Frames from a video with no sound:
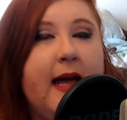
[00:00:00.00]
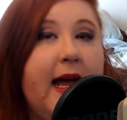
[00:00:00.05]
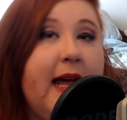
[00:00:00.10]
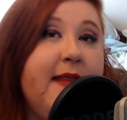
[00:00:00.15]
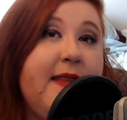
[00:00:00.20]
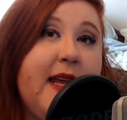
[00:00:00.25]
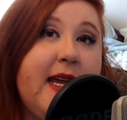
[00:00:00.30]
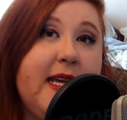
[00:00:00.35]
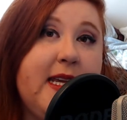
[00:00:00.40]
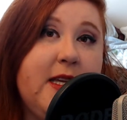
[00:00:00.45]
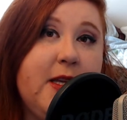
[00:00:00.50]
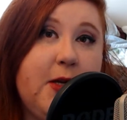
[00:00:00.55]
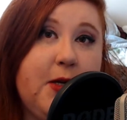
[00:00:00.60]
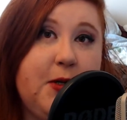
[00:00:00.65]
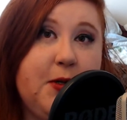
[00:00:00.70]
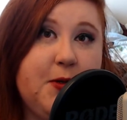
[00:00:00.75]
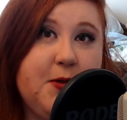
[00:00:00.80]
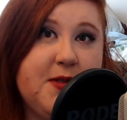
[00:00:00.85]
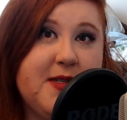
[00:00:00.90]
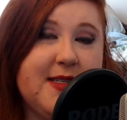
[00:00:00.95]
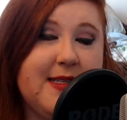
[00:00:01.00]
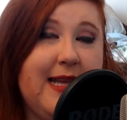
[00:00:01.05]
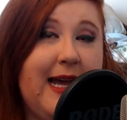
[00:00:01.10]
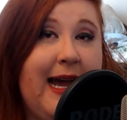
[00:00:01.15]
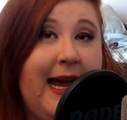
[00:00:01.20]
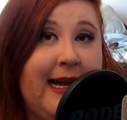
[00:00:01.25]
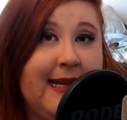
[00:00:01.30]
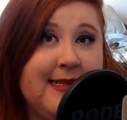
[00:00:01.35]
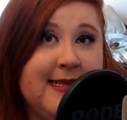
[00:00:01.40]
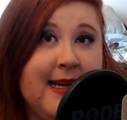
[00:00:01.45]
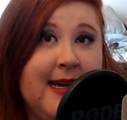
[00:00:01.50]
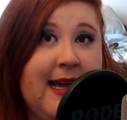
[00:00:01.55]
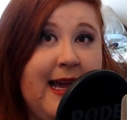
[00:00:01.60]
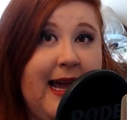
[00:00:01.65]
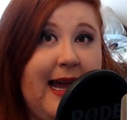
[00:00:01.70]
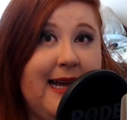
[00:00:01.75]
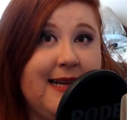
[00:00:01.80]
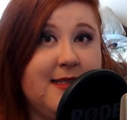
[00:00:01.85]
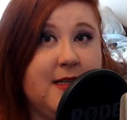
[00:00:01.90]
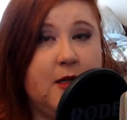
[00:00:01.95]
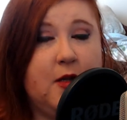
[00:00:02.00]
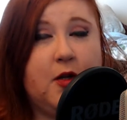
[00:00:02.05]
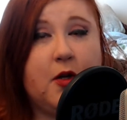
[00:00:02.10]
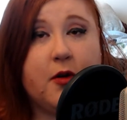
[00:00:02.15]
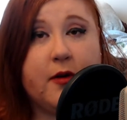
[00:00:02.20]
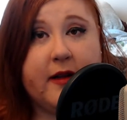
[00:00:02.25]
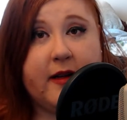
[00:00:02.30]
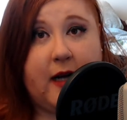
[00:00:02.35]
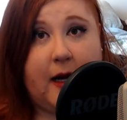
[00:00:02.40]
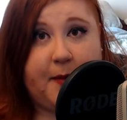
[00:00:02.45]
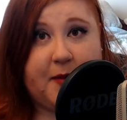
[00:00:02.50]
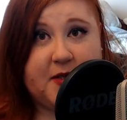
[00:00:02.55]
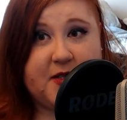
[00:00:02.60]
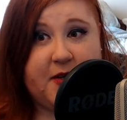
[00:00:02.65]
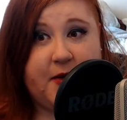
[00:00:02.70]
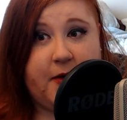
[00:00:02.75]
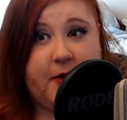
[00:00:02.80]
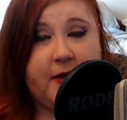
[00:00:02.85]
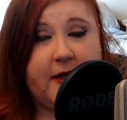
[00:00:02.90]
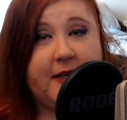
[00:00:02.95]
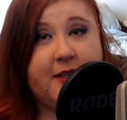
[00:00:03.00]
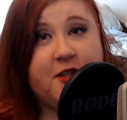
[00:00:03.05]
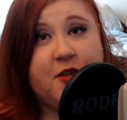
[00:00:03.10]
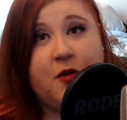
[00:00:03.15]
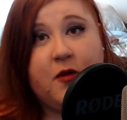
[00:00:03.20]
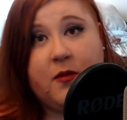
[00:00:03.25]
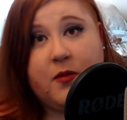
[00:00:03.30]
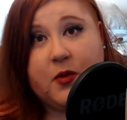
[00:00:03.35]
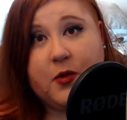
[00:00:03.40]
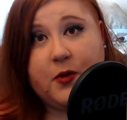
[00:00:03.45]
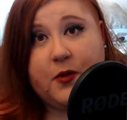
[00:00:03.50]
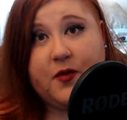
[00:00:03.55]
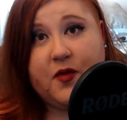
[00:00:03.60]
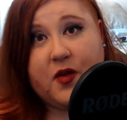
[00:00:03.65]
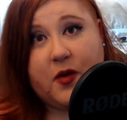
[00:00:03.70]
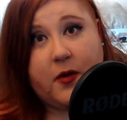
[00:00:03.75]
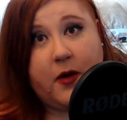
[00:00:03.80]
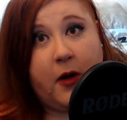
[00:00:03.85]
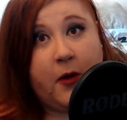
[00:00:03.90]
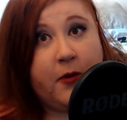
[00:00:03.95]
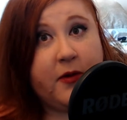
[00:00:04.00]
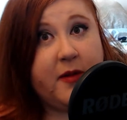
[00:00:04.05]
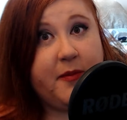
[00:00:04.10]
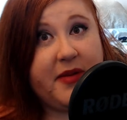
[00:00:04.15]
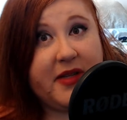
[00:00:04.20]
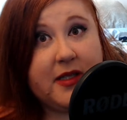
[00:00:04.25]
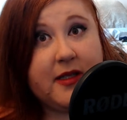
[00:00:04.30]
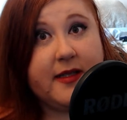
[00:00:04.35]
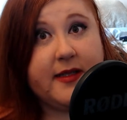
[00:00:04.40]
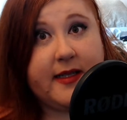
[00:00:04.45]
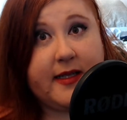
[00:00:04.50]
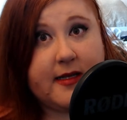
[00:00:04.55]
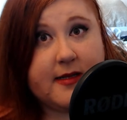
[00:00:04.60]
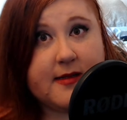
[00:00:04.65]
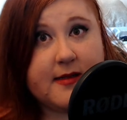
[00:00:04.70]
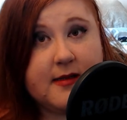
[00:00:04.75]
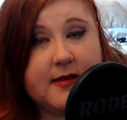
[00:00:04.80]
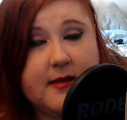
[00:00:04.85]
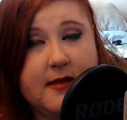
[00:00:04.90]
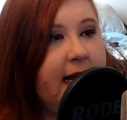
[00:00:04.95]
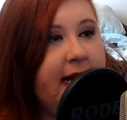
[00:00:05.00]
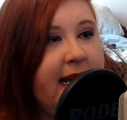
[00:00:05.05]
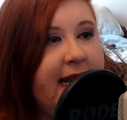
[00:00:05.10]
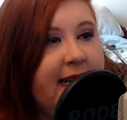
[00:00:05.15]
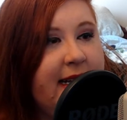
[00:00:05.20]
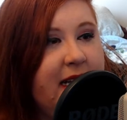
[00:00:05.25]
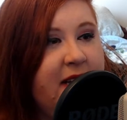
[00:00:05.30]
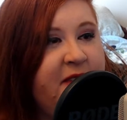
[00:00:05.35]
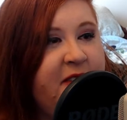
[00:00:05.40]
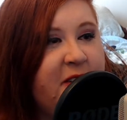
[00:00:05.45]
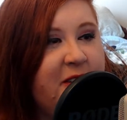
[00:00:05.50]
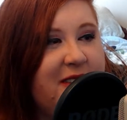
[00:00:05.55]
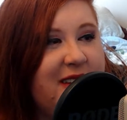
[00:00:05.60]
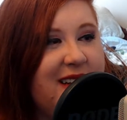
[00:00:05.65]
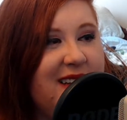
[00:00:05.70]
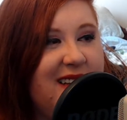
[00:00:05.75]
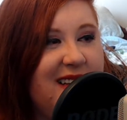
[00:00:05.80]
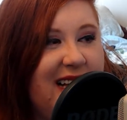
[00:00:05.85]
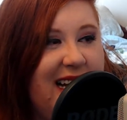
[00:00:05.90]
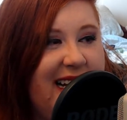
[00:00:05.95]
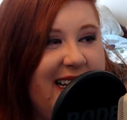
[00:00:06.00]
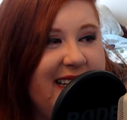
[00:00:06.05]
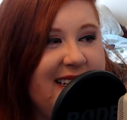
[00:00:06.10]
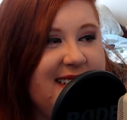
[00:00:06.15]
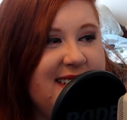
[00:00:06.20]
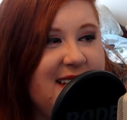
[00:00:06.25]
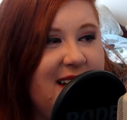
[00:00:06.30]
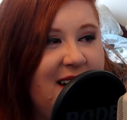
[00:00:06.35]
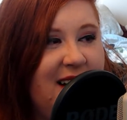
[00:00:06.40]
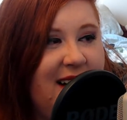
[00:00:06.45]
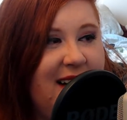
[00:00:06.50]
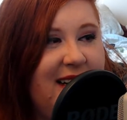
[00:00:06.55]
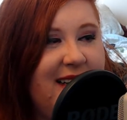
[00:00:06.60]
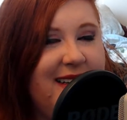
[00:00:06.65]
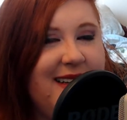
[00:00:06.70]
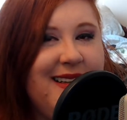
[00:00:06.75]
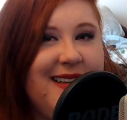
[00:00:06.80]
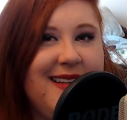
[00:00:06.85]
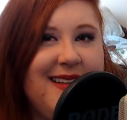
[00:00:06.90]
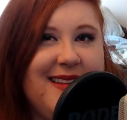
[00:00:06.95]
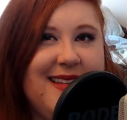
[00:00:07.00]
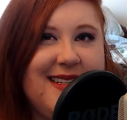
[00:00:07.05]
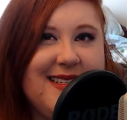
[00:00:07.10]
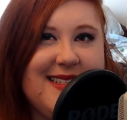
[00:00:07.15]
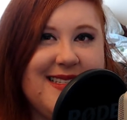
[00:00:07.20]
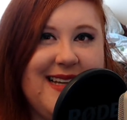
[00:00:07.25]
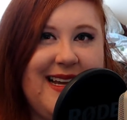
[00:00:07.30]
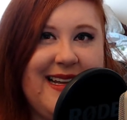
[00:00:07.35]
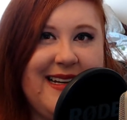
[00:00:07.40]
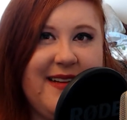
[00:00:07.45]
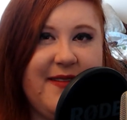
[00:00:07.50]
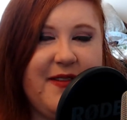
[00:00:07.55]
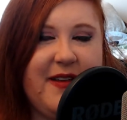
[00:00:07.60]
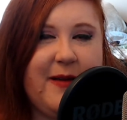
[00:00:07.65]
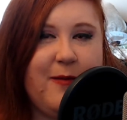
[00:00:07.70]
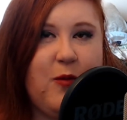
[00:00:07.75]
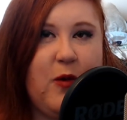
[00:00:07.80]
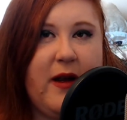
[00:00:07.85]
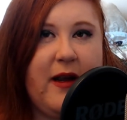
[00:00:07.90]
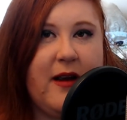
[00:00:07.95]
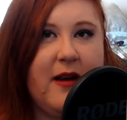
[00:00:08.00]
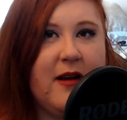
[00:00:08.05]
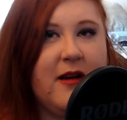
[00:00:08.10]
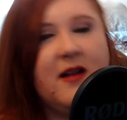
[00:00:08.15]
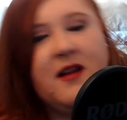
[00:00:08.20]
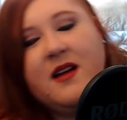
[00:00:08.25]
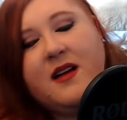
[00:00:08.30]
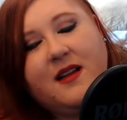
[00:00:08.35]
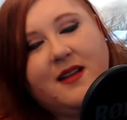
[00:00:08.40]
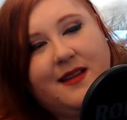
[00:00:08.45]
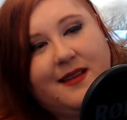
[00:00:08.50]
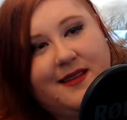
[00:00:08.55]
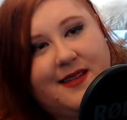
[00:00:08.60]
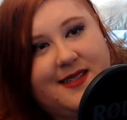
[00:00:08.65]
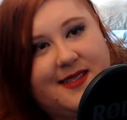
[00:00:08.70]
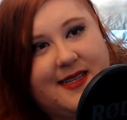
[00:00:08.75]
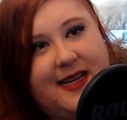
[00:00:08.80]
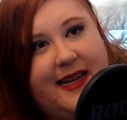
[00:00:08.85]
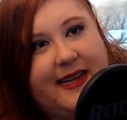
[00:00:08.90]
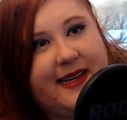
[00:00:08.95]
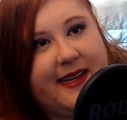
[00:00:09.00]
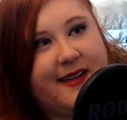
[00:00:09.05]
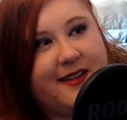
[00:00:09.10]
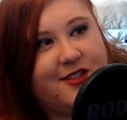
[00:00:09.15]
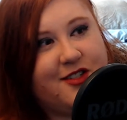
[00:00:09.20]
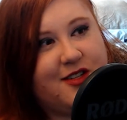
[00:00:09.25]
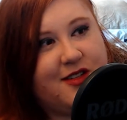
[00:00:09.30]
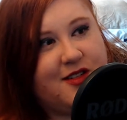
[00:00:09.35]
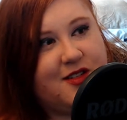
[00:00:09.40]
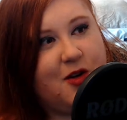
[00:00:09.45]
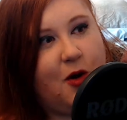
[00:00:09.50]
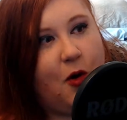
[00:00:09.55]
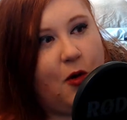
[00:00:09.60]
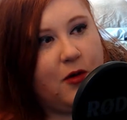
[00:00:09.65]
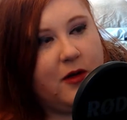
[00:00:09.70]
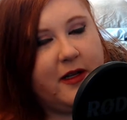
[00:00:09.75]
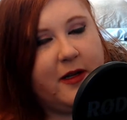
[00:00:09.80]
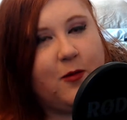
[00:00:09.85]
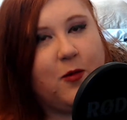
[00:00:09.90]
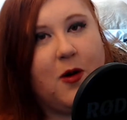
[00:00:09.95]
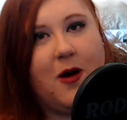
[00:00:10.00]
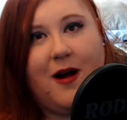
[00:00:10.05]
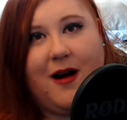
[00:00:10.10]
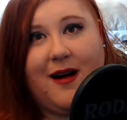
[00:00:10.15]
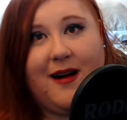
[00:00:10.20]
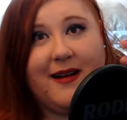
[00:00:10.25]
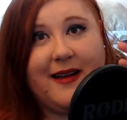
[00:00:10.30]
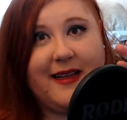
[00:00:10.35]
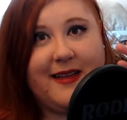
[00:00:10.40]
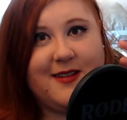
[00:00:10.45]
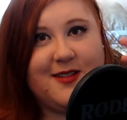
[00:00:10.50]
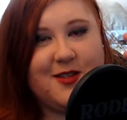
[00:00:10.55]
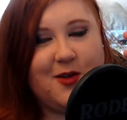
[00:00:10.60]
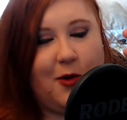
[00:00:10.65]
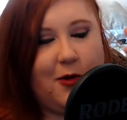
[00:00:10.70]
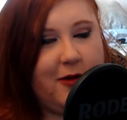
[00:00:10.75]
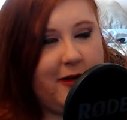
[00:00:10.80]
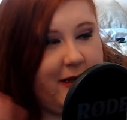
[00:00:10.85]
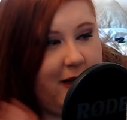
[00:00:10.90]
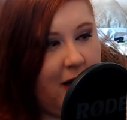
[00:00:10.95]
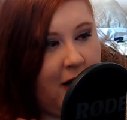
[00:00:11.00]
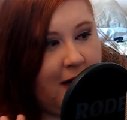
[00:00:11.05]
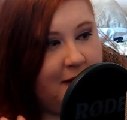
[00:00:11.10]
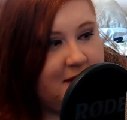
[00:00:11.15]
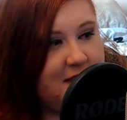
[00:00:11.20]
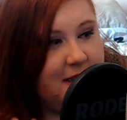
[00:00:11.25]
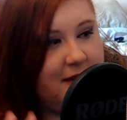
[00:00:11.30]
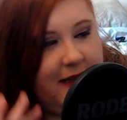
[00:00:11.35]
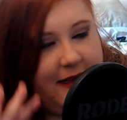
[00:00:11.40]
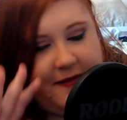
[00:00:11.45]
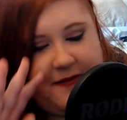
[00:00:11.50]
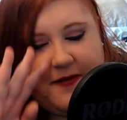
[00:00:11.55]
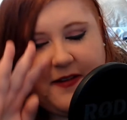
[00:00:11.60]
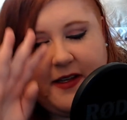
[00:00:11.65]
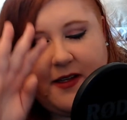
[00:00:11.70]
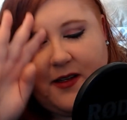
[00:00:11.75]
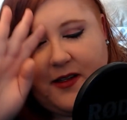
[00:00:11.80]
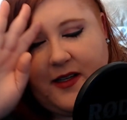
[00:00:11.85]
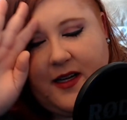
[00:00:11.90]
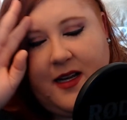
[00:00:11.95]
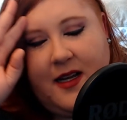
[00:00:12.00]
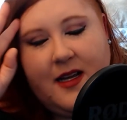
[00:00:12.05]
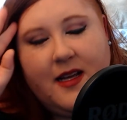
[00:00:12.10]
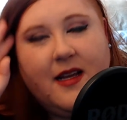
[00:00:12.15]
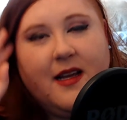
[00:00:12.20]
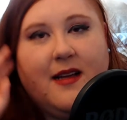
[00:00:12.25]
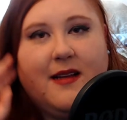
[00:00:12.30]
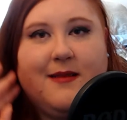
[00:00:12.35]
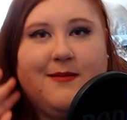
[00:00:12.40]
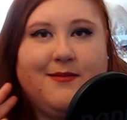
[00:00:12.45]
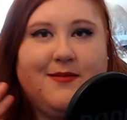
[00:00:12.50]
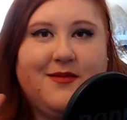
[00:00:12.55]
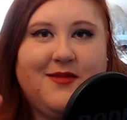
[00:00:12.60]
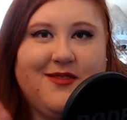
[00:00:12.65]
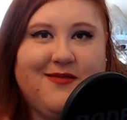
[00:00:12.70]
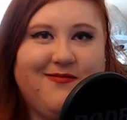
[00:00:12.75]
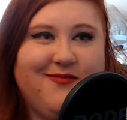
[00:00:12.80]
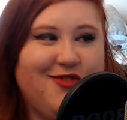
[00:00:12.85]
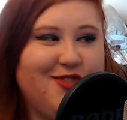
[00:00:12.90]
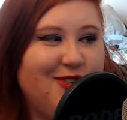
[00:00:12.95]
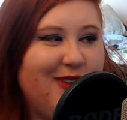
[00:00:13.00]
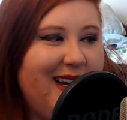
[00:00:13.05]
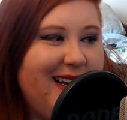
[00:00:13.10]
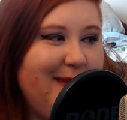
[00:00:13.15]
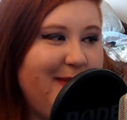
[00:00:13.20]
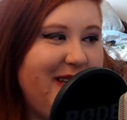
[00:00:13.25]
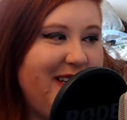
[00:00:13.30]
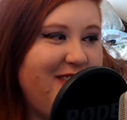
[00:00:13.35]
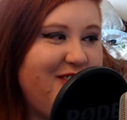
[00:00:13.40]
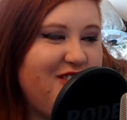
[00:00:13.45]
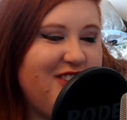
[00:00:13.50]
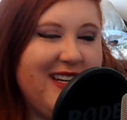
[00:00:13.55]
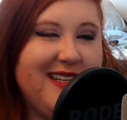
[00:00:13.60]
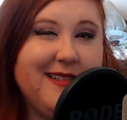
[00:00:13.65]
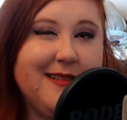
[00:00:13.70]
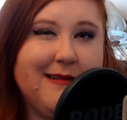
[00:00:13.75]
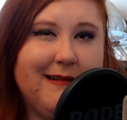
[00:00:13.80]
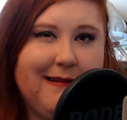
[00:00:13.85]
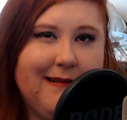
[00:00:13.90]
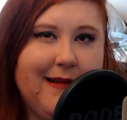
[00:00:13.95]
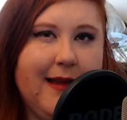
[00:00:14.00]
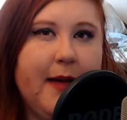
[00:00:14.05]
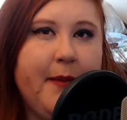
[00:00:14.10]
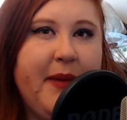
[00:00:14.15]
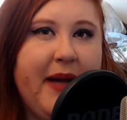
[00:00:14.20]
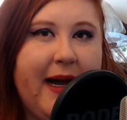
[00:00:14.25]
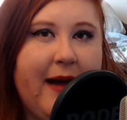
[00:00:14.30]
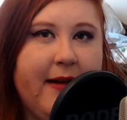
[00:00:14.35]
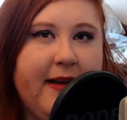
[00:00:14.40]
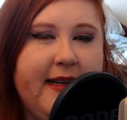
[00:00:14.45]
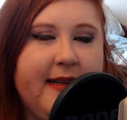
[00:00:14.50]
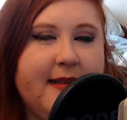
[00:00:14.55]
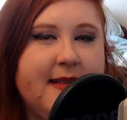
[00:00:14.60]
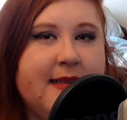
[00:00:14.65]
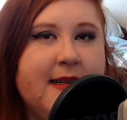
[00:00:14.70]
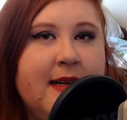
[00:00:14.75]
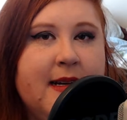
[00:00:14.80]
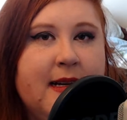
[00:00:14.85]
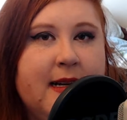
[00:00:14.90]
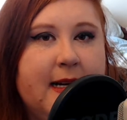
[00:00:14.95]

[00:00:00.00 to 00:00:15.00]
And they use that as a learning opportunity to improve their own abilities. And if you're the client on this end of it where the psychic is just totally wrong and totally off to left field, try to be gentle about it.